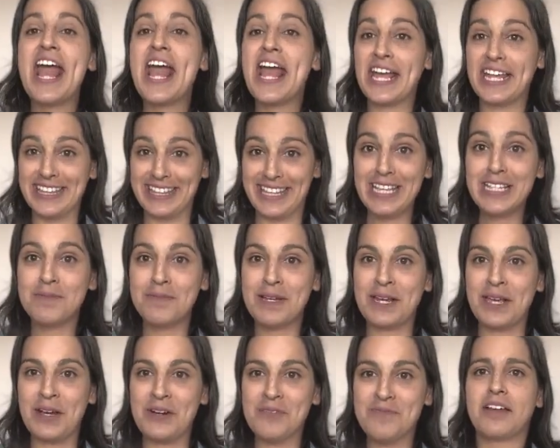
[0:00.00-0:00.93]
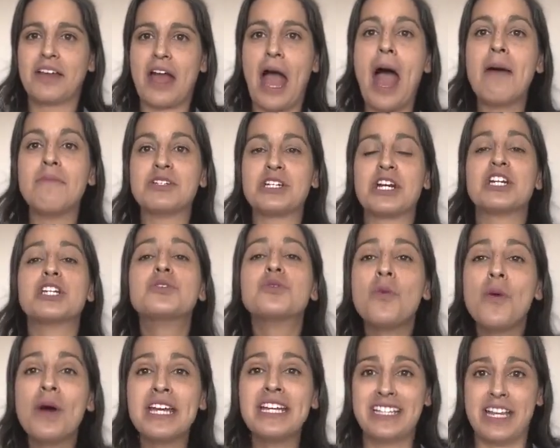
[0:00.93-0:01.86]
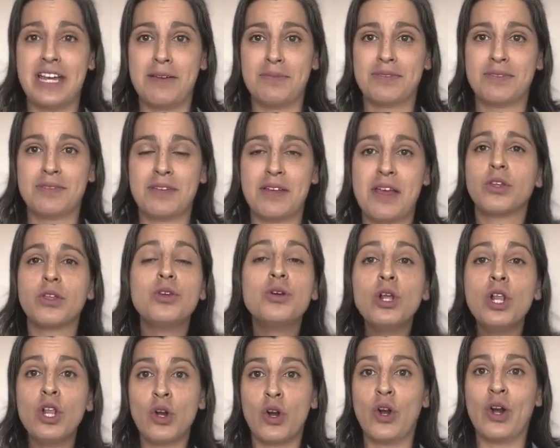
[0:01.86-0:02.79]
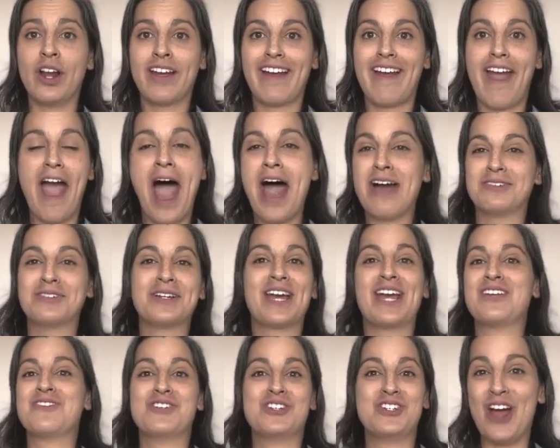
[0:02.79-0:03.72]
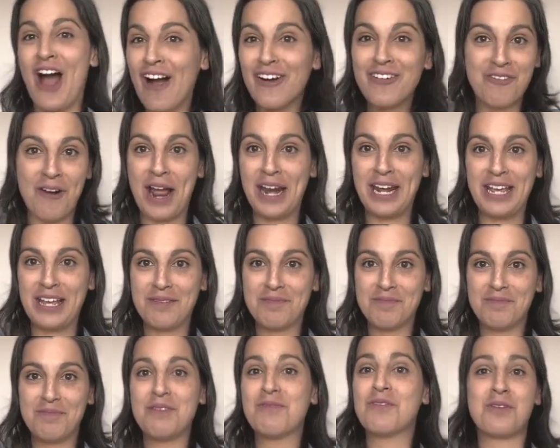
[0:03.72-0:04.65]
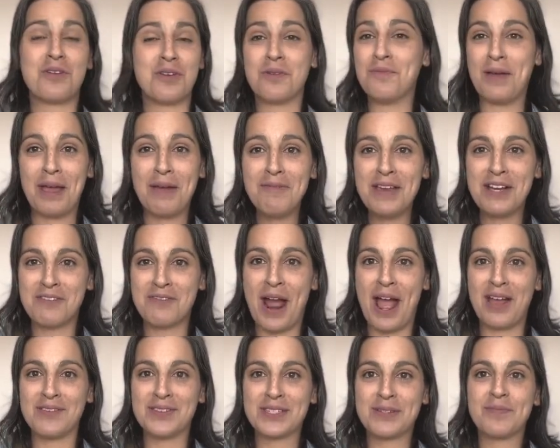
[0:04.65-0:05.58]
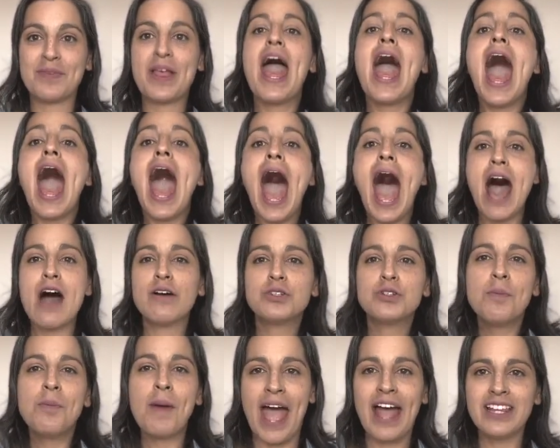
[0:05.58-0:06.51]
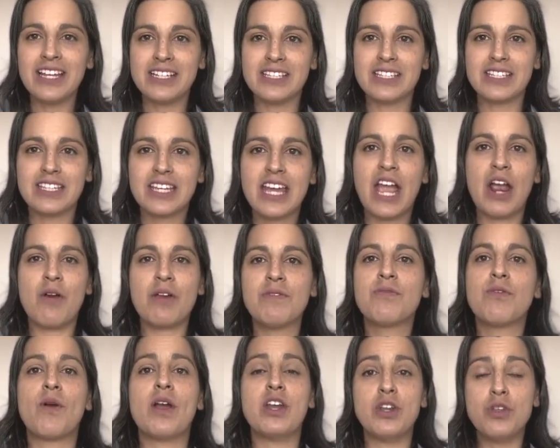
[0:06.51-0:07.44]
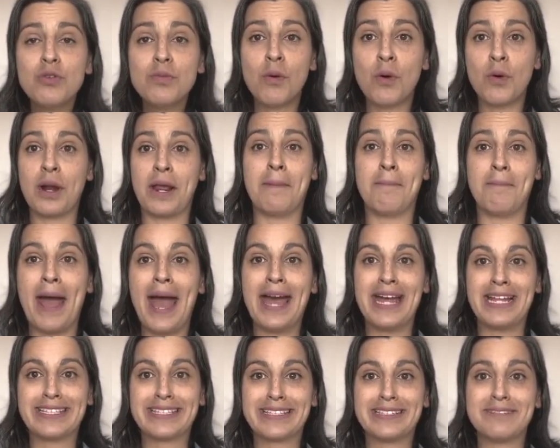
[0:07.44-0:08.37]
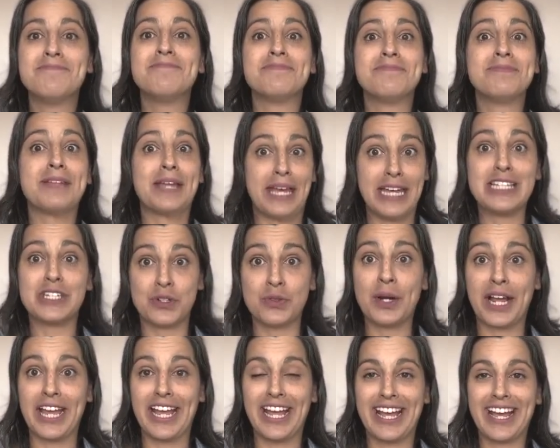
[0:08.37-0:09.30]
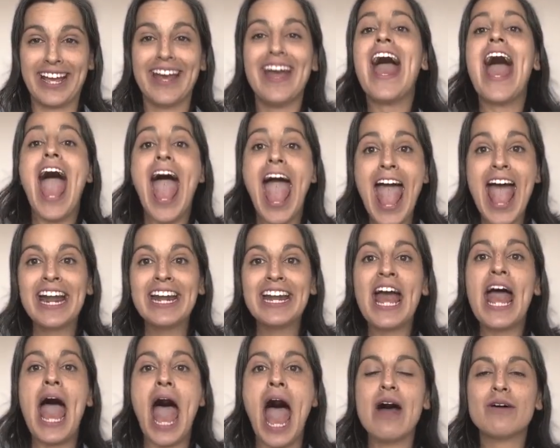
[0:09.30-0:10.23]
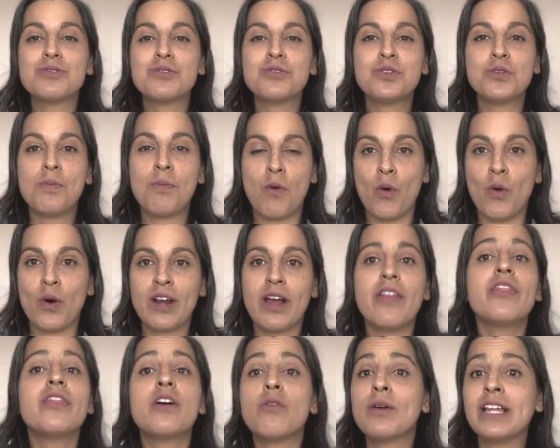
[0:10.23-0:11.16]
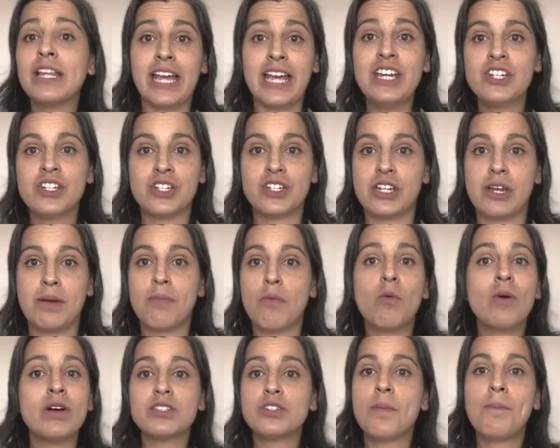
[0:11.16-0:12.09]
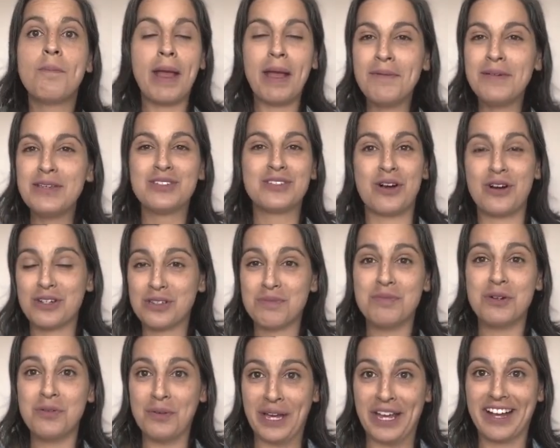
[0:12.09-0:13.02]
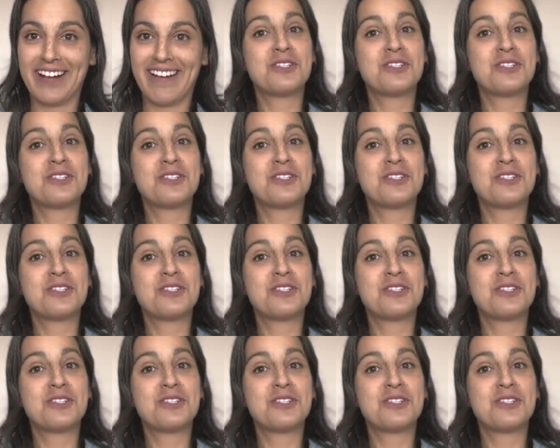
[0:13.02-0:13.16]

In this video, I'm sharing 20 tips you'll learn how to get your dog ready before your baby arrives, how to balance caring for a newborn and pets. It's tricky, and how to support their relationship once your baby starts moving.